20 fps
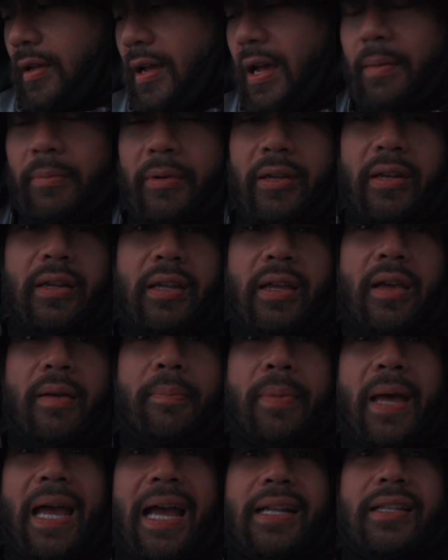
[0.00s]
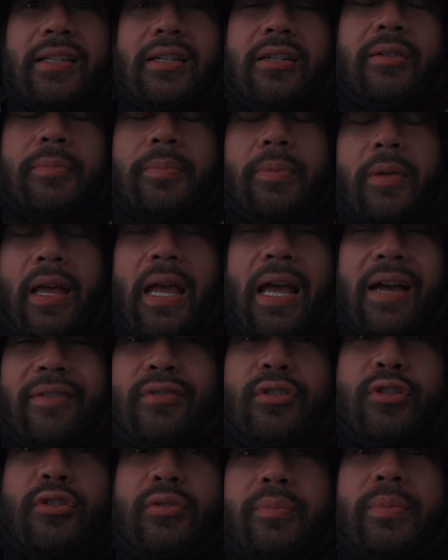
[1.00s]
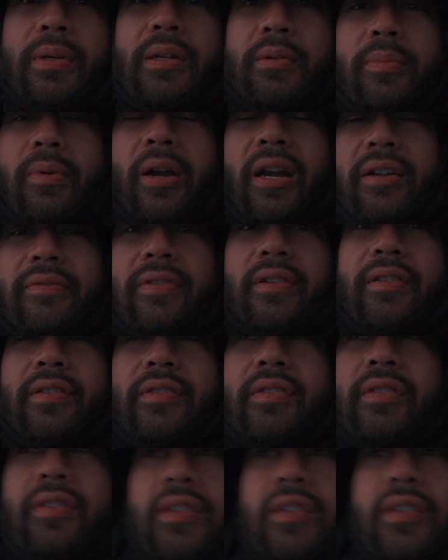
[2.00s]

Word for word: I'm gonna get packed up, have a little bit of breakfast,